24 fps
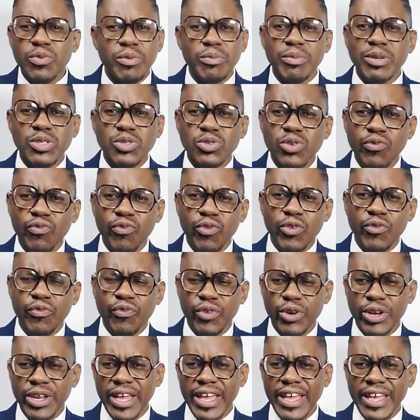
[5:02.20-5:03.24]
we must not vote
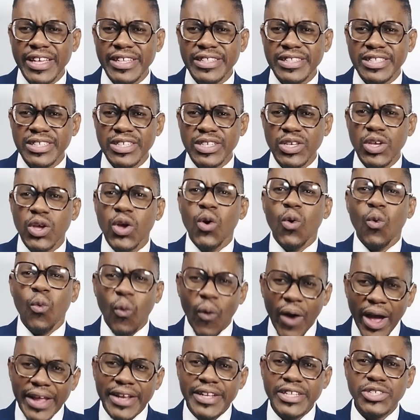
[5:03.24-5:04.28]
for the ANC.
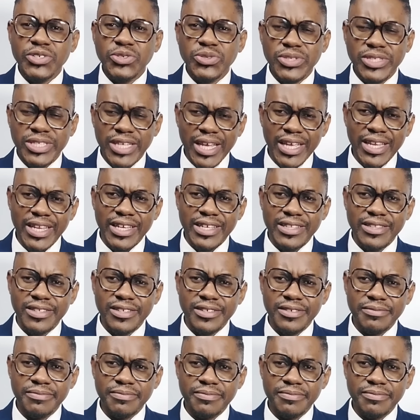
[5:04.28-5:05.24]
Why did you say that?